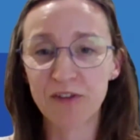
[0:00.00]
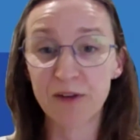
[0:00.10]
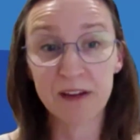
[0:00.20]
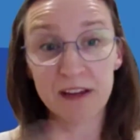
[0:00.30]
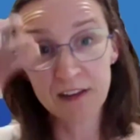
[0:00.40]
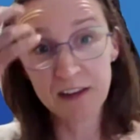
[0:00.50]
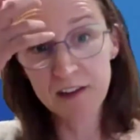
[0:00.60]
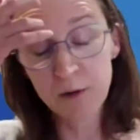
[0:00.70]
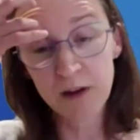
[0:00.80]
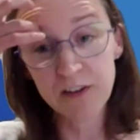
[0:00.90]
So it
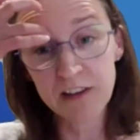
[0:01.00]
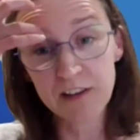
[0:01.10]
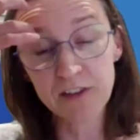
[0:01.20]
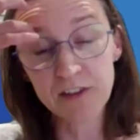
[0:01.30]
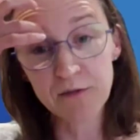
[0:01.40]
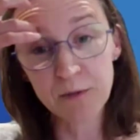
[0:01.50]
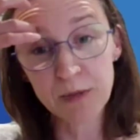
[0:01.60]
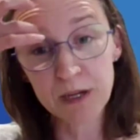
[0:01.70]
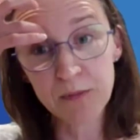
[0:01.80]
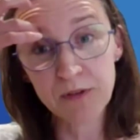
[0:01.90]
is quite challenging for
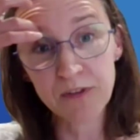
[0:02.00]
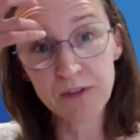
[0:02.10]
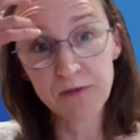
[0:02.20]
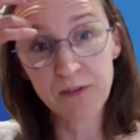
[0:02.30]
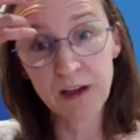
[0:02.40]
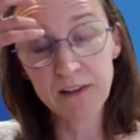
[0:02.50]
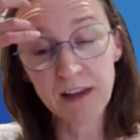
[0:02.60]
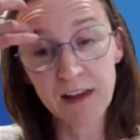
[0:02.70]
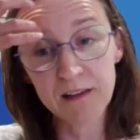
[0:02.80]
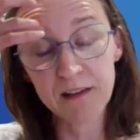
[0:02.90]
people to find
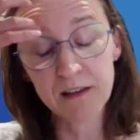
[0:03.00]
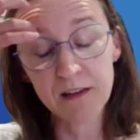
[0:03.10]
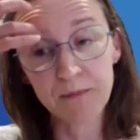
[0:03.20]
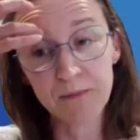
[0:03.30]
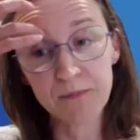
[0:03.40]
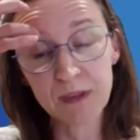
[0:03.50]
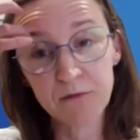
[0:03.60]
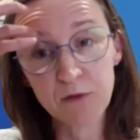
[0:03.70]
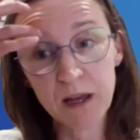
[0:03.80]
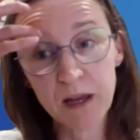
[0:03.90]
that
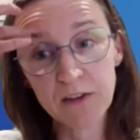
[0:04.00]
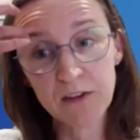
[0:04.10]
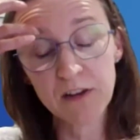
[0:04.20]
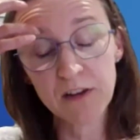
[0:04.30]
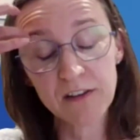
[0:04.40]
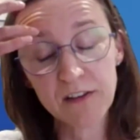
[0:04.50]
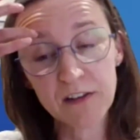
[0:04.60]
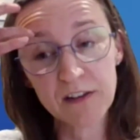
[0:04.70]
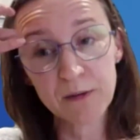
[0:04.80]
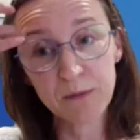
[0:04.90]
information, and it's
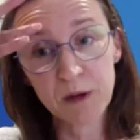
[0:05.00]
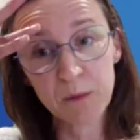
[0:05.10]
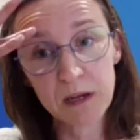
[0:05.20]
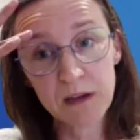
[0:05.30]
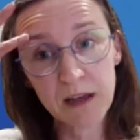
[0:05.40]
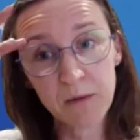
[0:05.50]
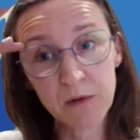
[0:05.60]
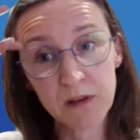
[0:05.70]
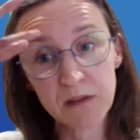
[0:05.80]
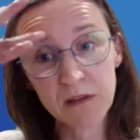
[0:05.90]
certainly something we can
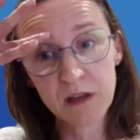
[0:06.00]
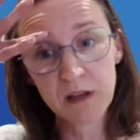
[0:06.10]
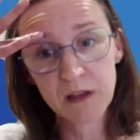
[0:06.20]
help with.